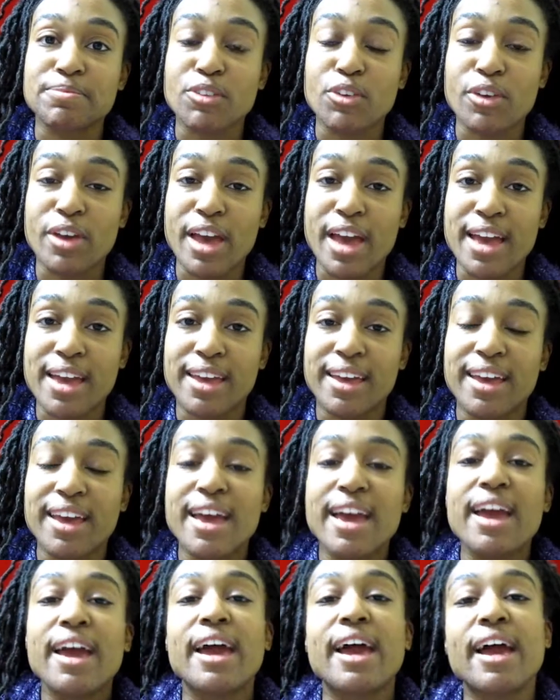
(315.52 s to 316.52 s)
Okay?
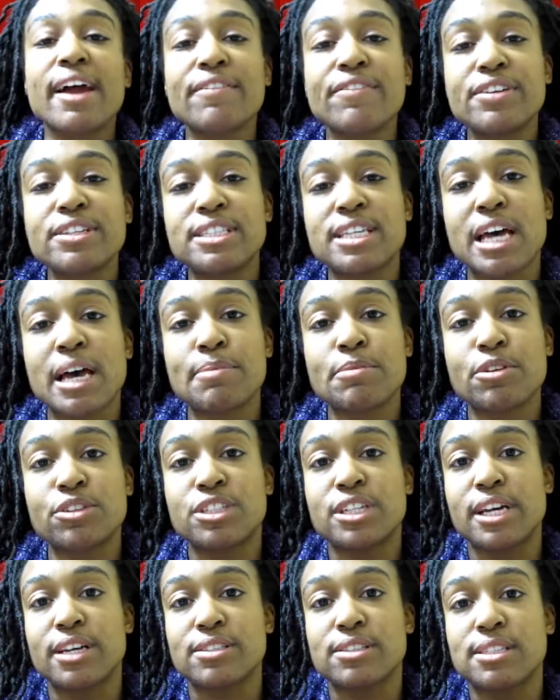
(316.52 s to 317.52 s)
Every time your
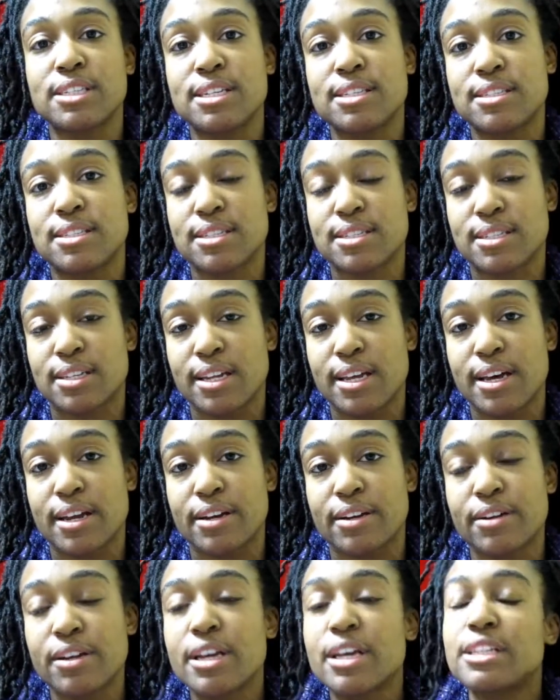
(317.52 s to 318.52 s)
child sees this
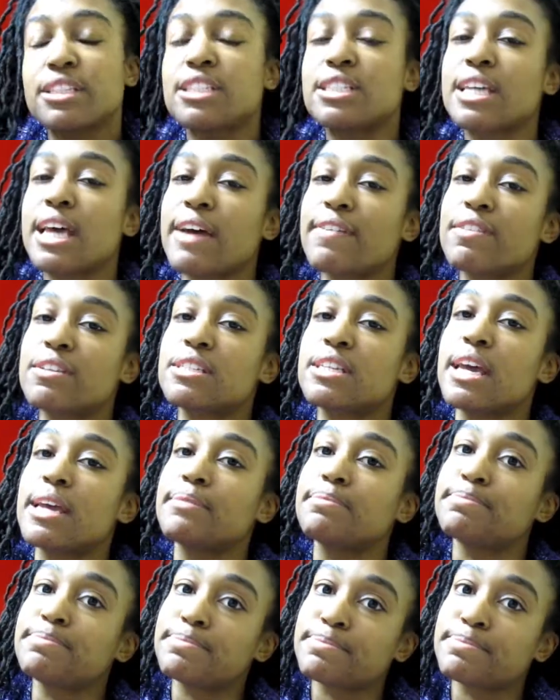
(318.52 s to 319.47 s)
letter, just have them say,